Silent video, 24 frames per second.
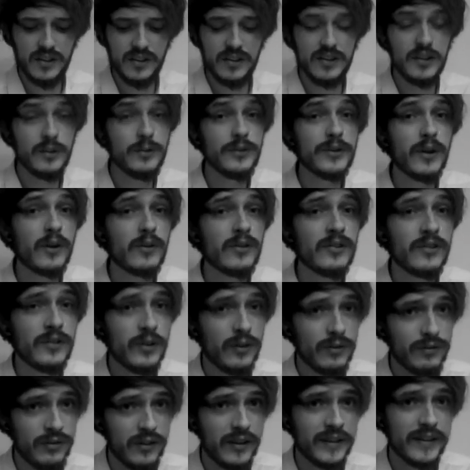You donned your
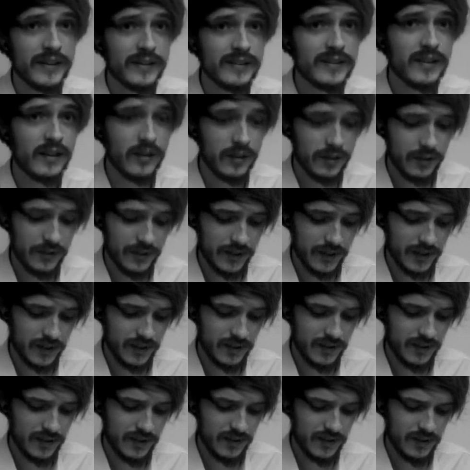finest clothing,
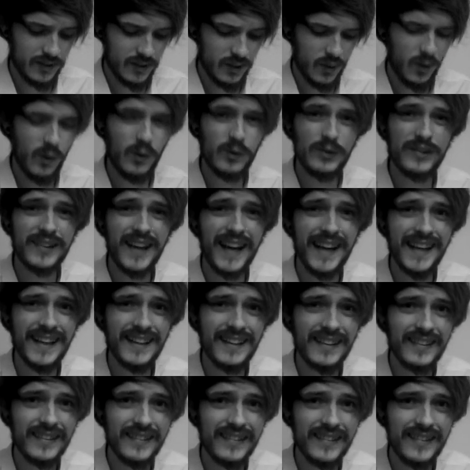all
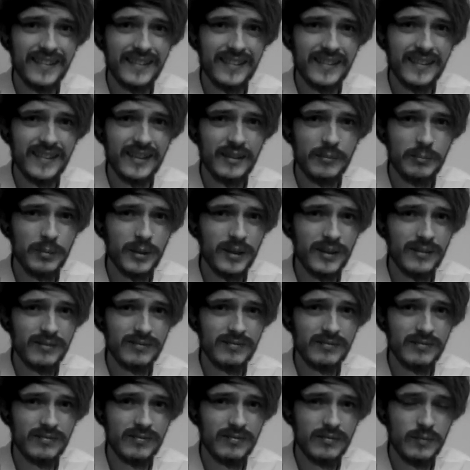tailored, but,
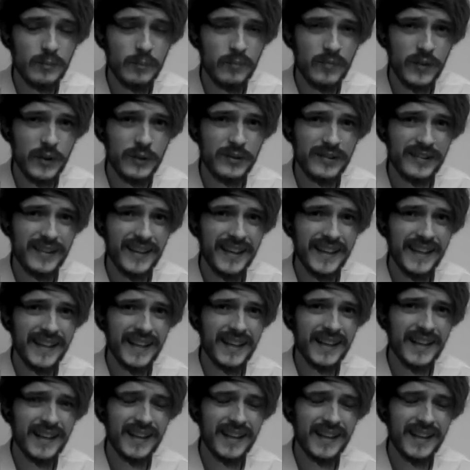you see,